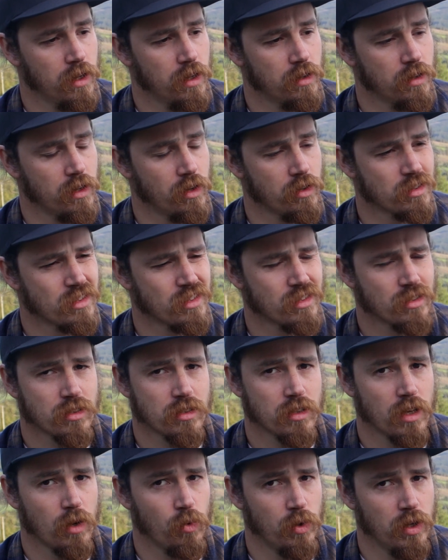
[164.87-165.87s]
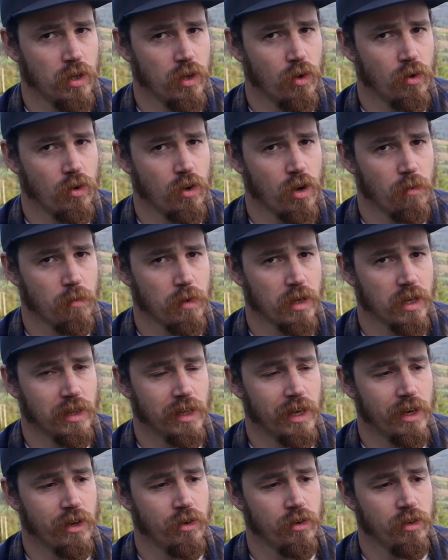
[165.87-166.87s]
there's a video coming
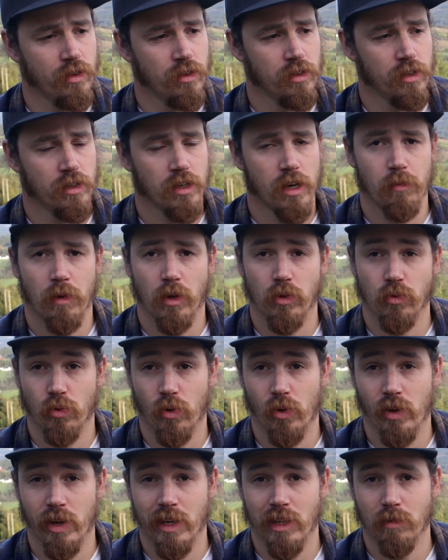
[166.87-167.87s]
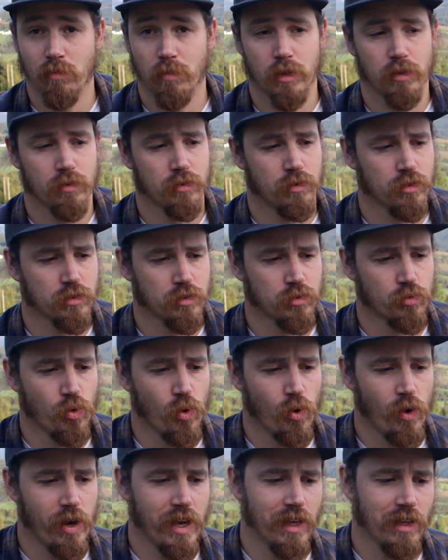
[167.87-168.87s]
later about raw ale, because
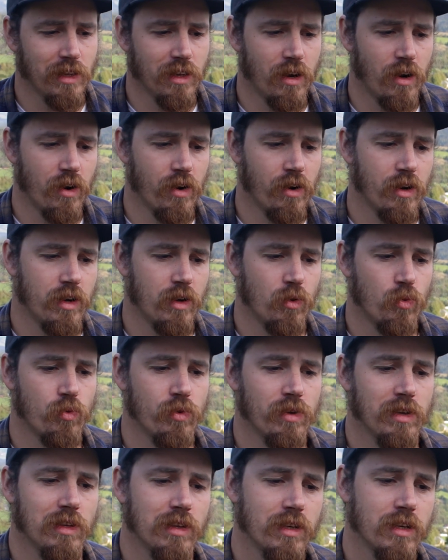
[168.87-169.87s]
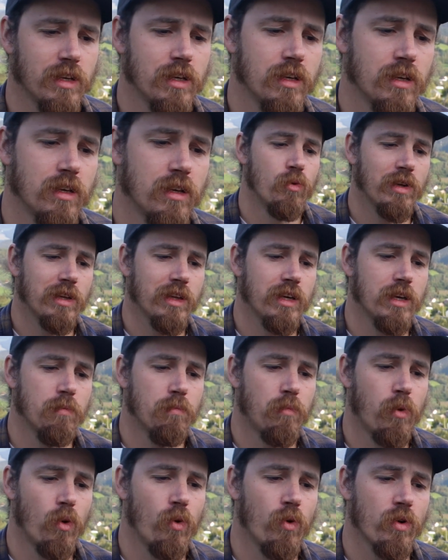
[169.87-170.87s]
raw ale are a really
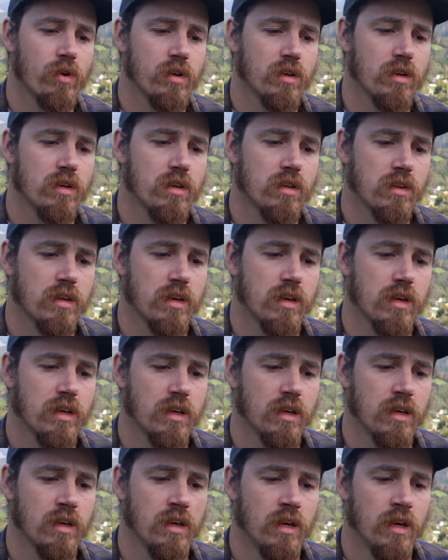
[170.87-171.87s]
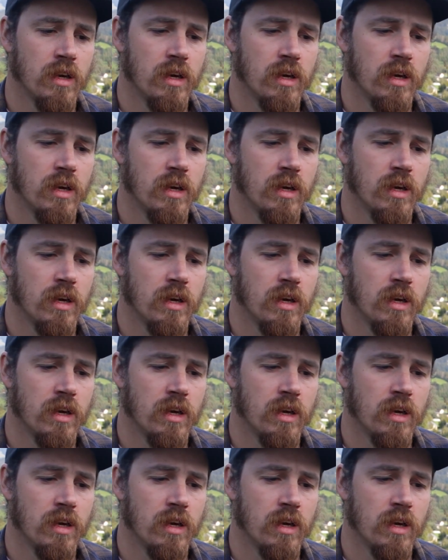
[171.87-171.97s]
important thing,